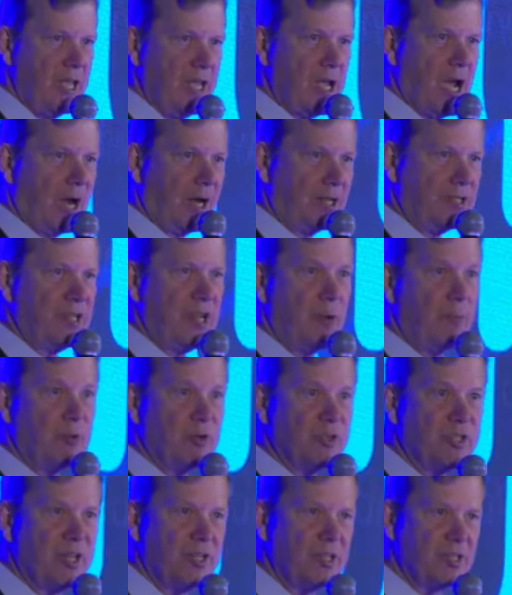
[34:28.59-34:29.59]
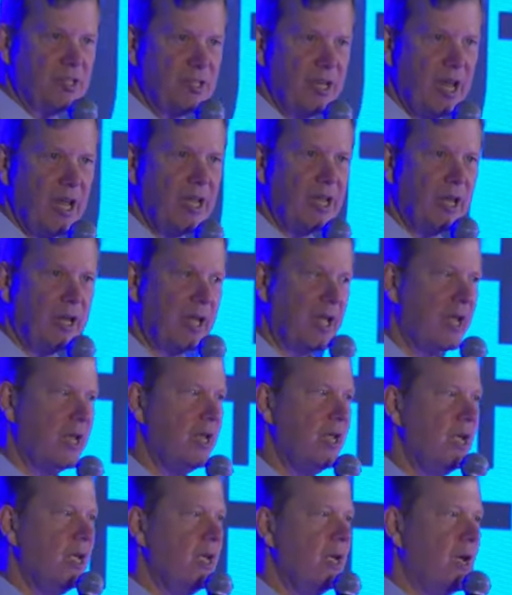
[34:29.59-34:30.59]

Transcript: He got a 10% stake in a,